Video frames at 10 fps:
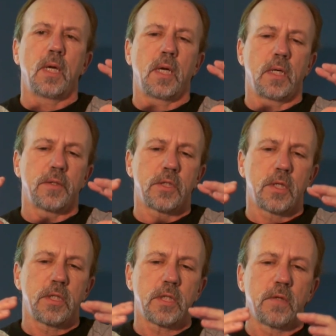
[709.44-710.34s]
They're
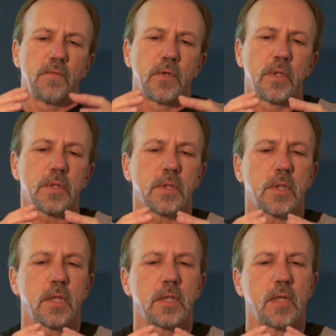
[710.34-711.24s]
starting to converge. They're
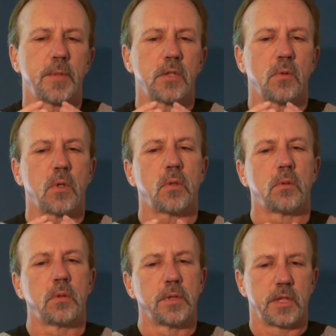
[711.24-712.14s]
starting to come into a
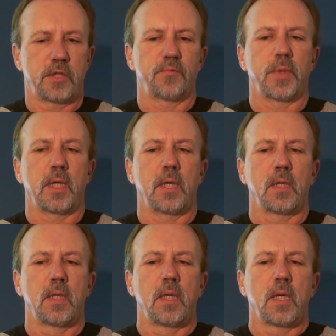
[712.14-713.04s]
wholeness of
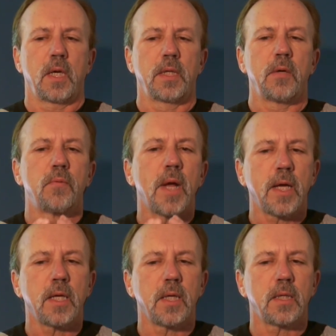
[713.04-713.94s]
being. And they
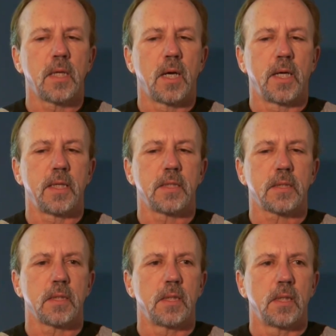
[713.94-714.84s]

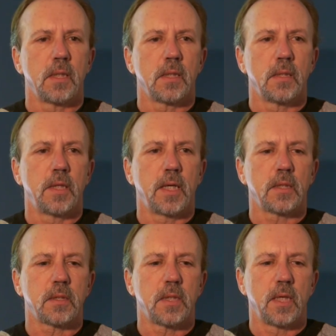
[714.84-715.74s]
recognize
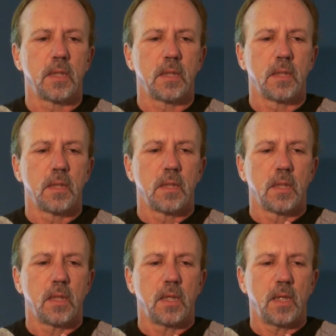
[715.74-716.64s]
that,
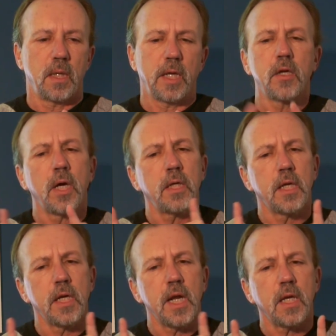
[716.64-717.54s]
and not
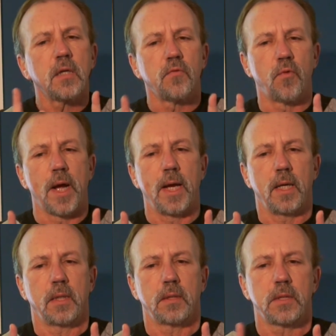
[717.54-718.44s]
in a negative
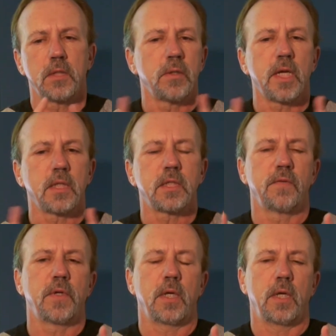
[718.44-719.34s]
way. There's no
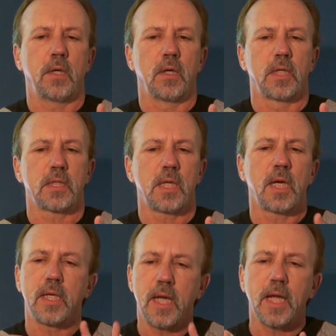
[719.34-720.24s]
negativity here. It's
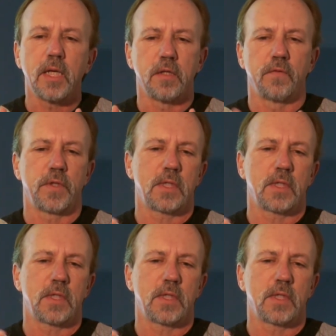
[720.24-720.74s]
not negative.